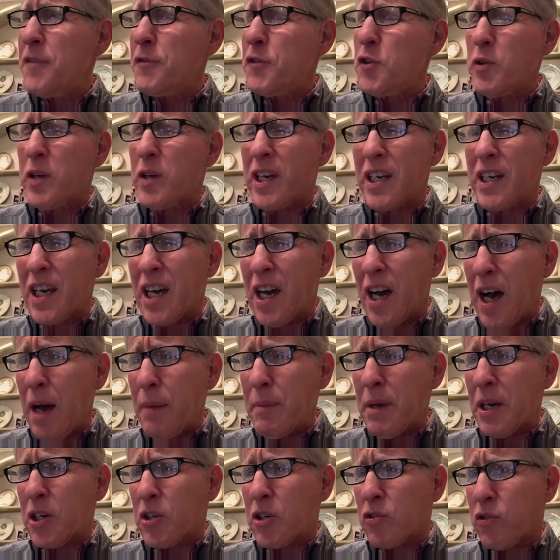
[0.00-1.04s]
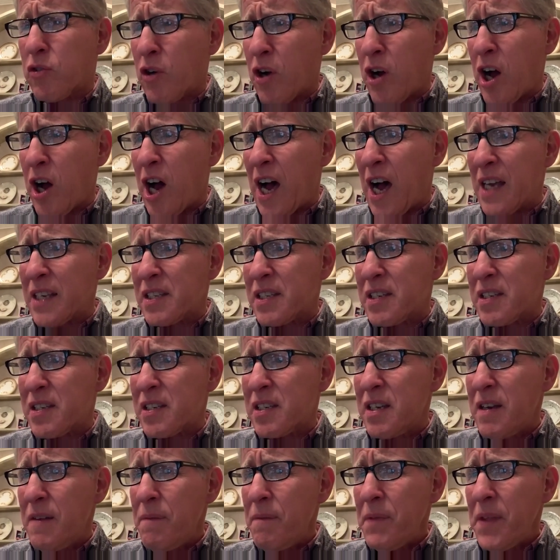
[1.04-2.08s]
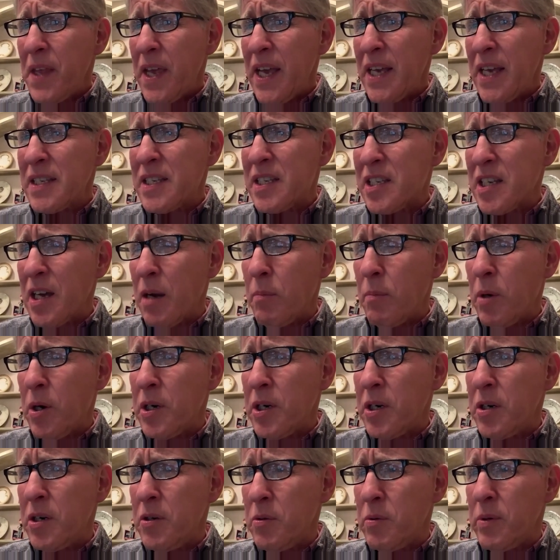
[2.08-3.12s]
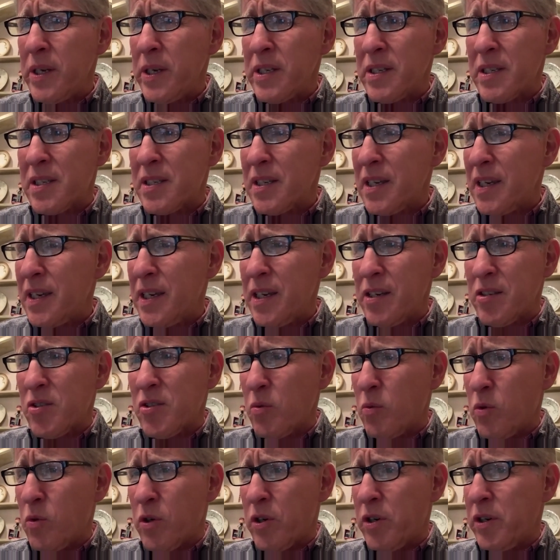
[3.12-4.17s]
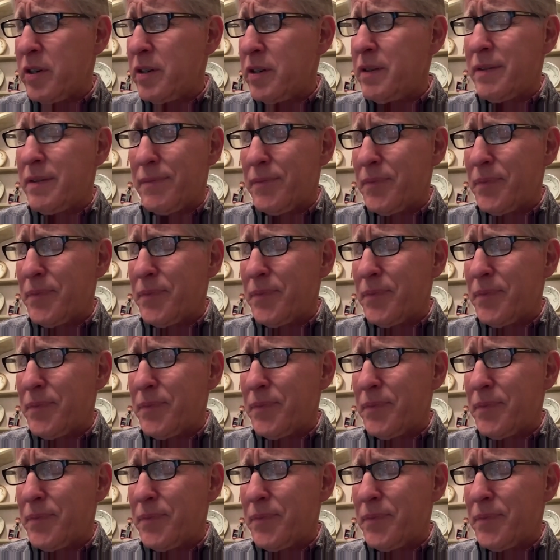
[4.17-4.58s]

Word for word: you can come across as someone who is, here's a word,